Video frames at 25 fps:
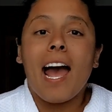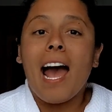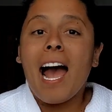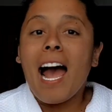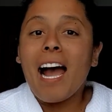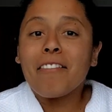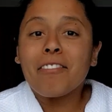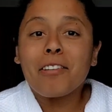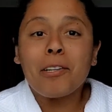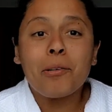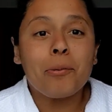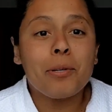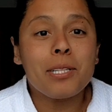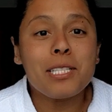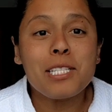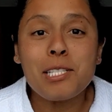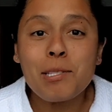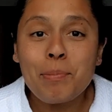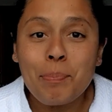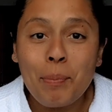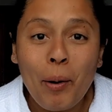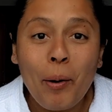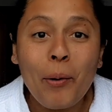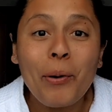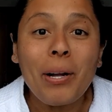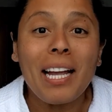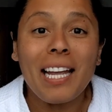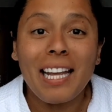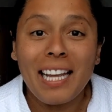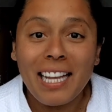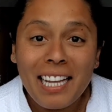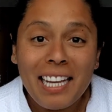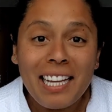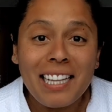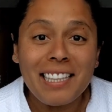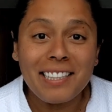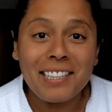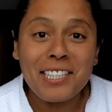Everyone spoke
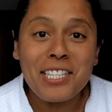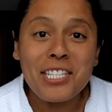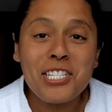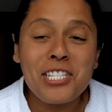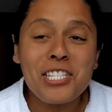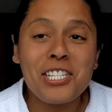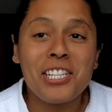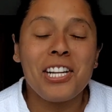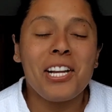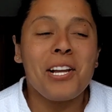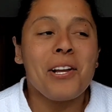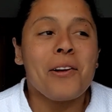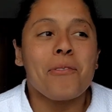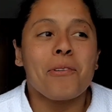English,